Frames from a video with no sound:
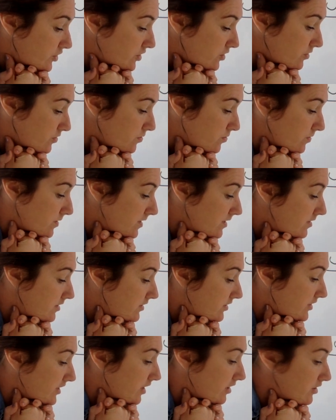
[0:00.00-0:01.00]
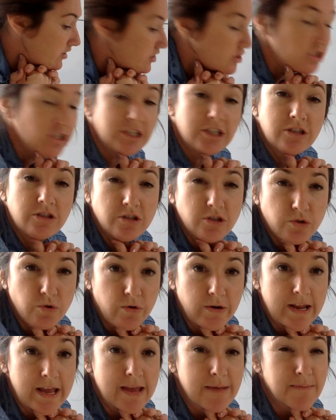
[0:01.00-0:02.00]
to start
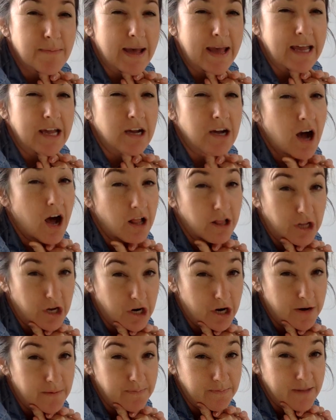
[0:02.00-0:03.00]
sorting by color.